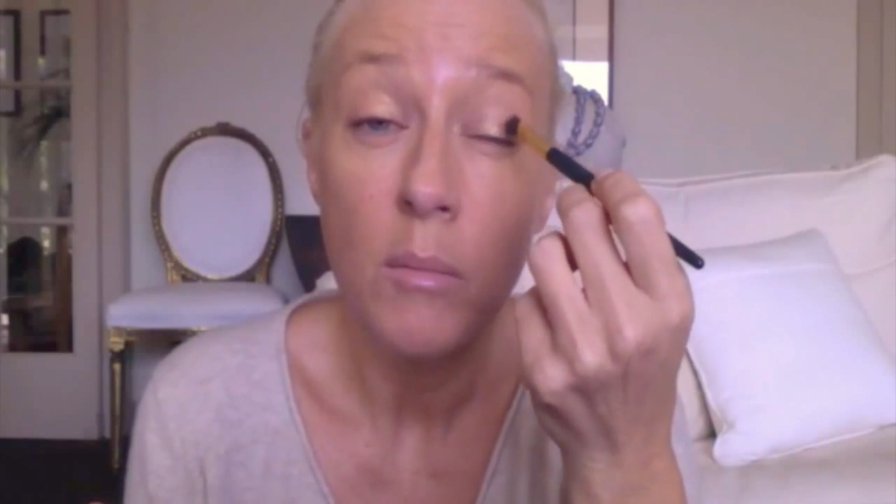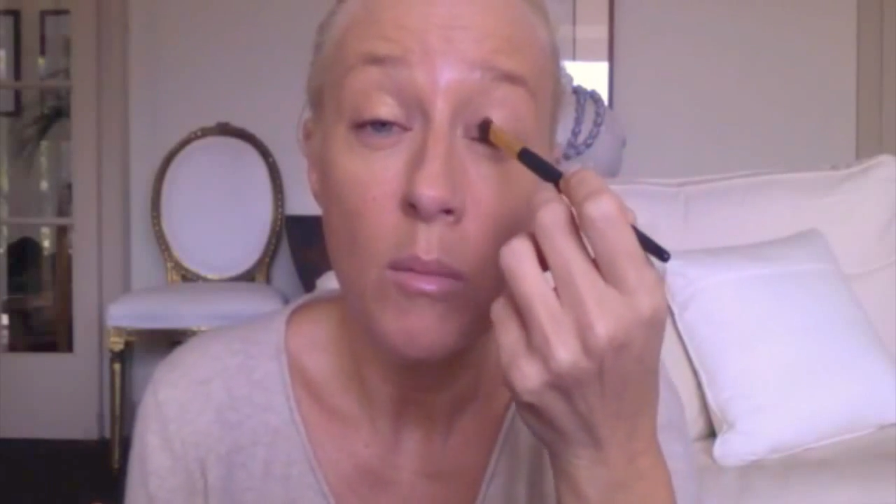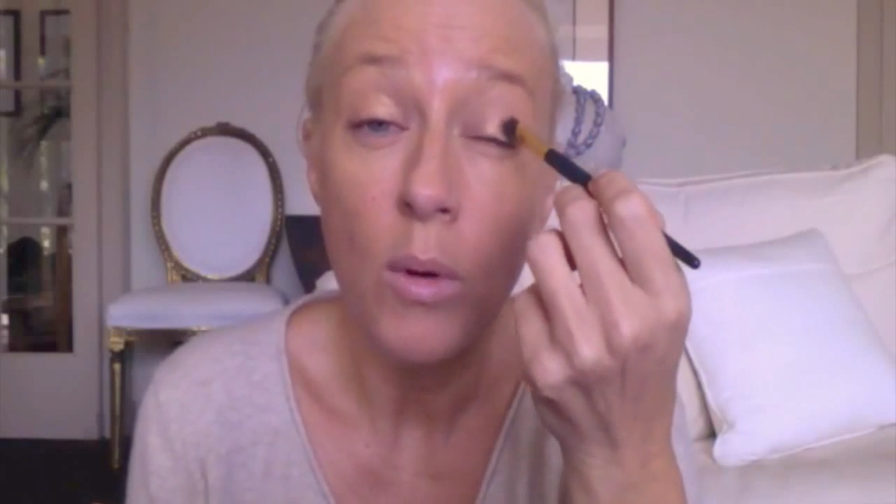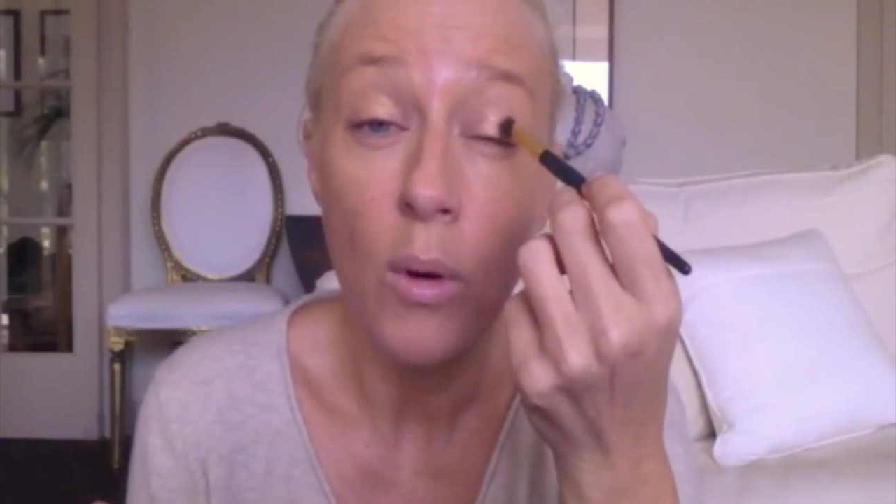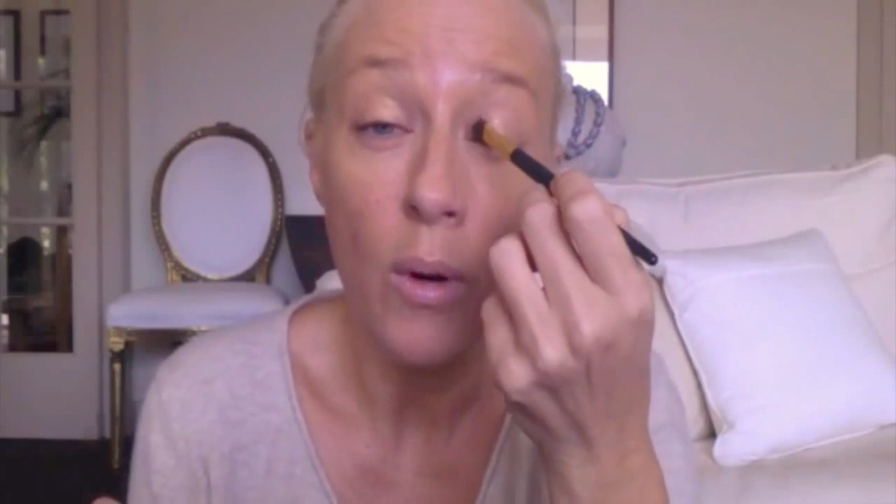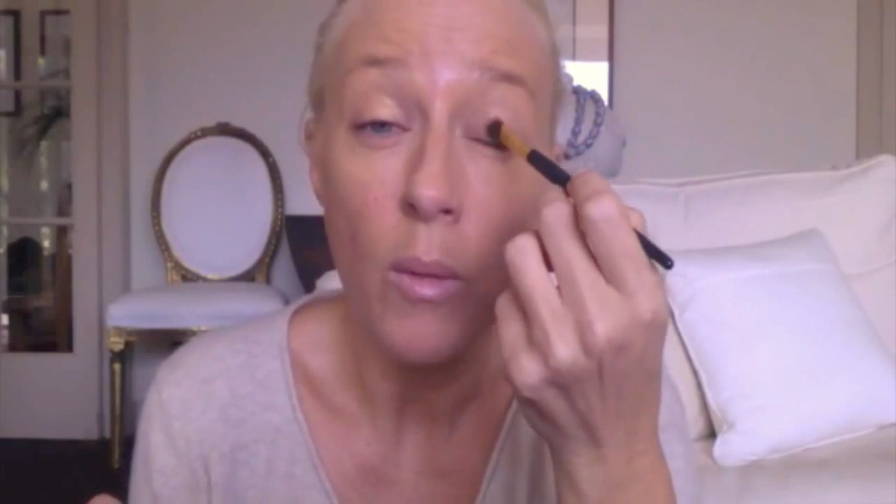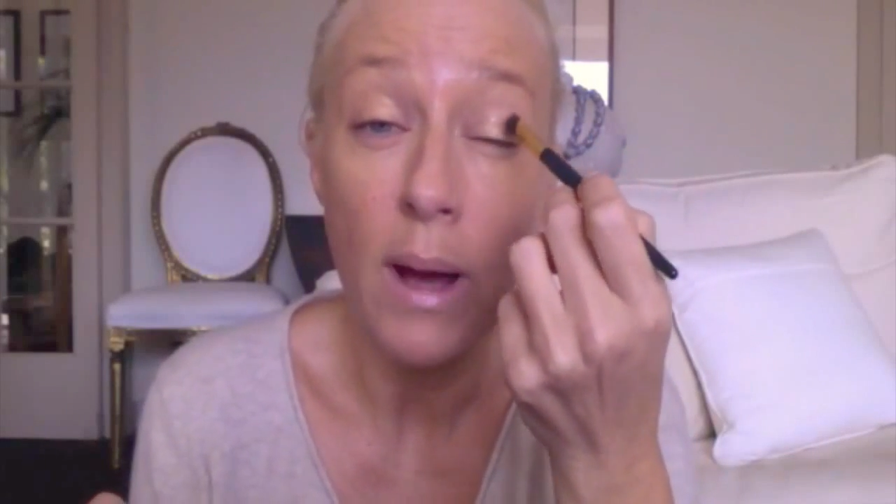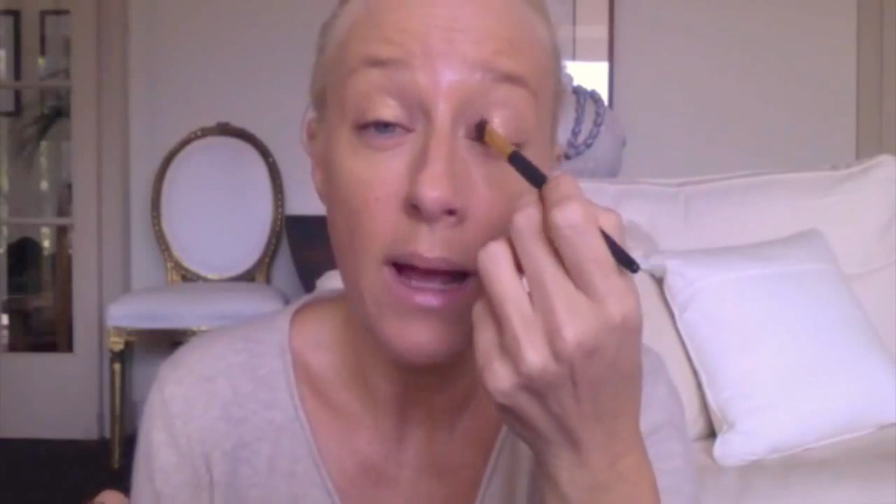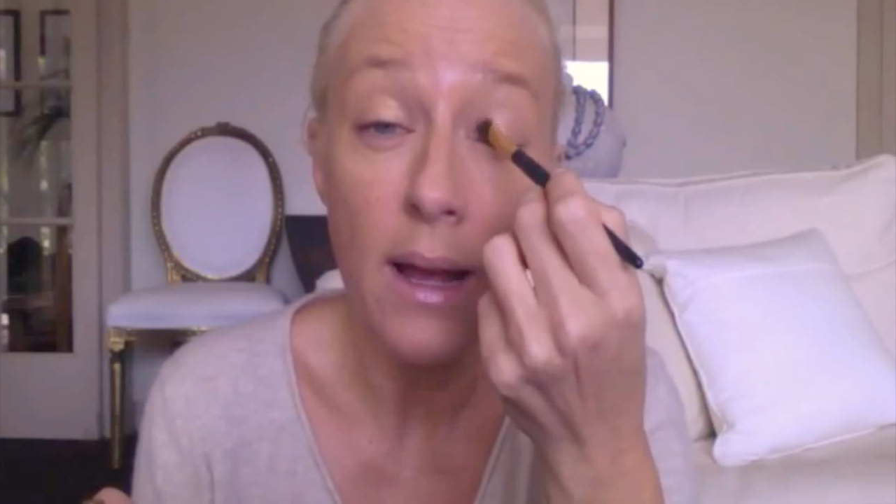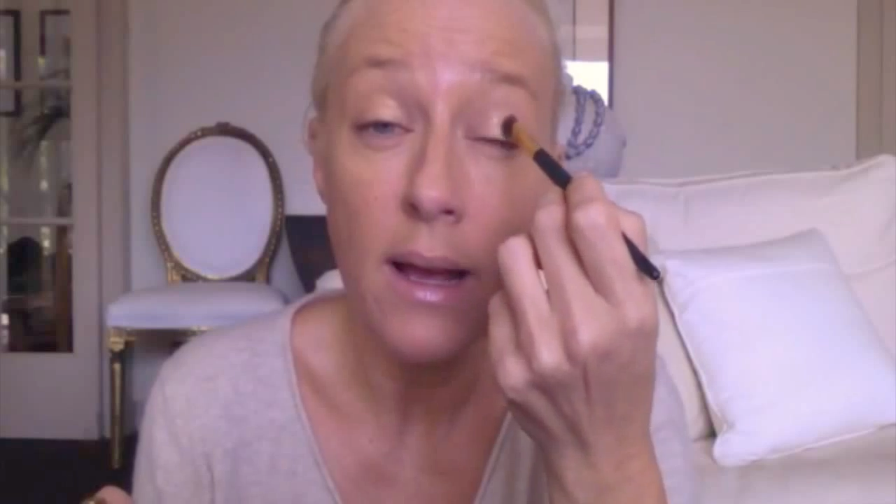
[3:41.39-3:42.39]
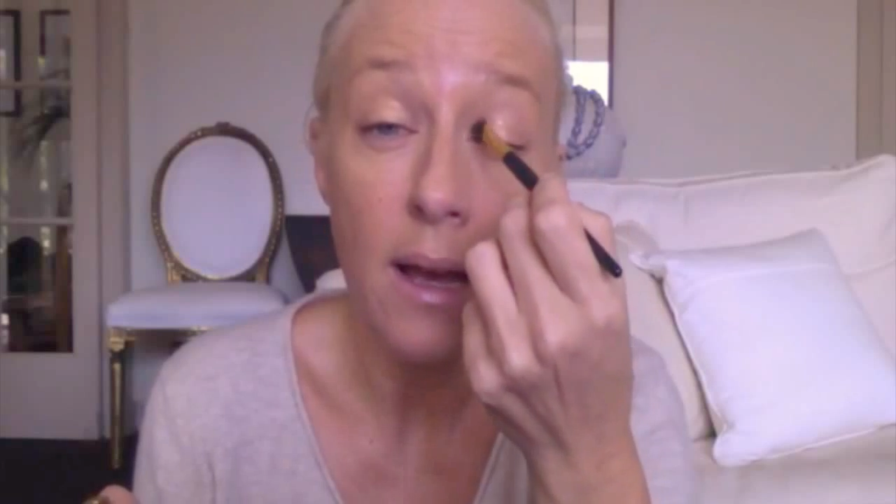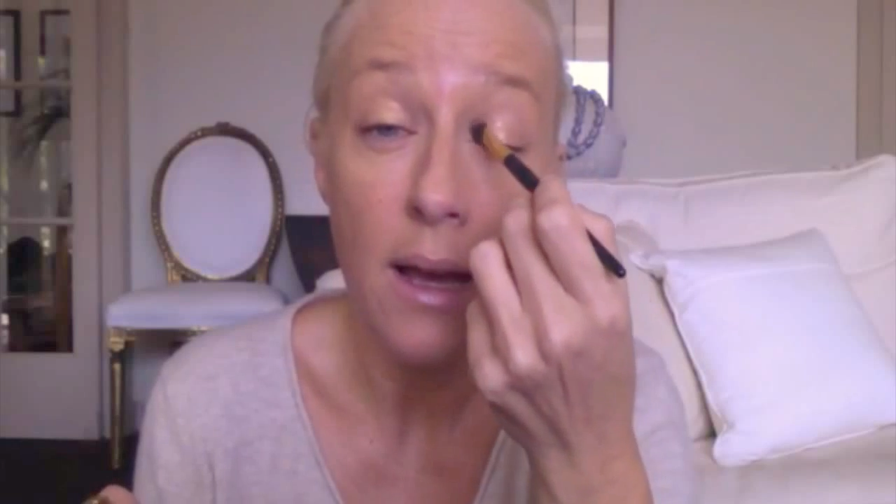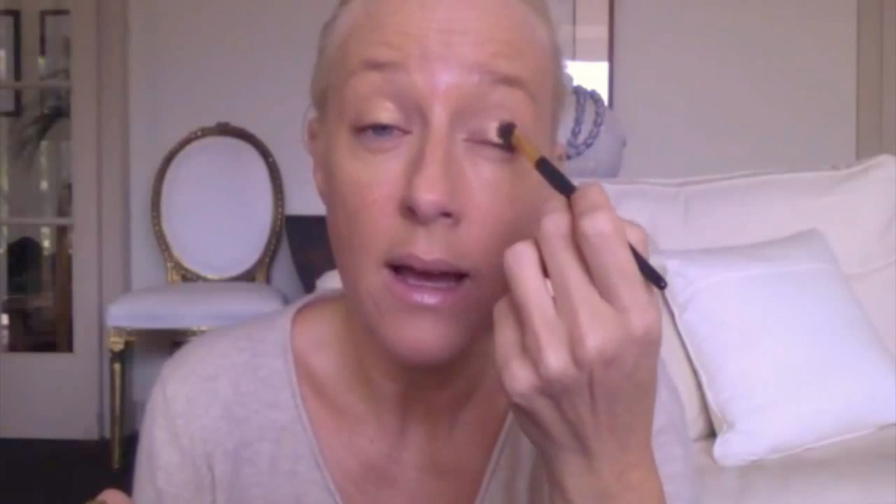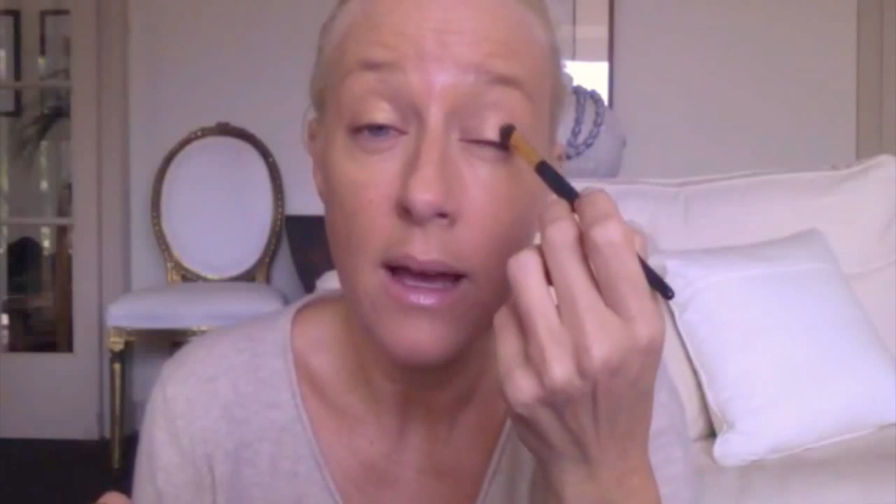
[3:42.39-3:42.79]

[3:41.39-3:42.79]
more awake.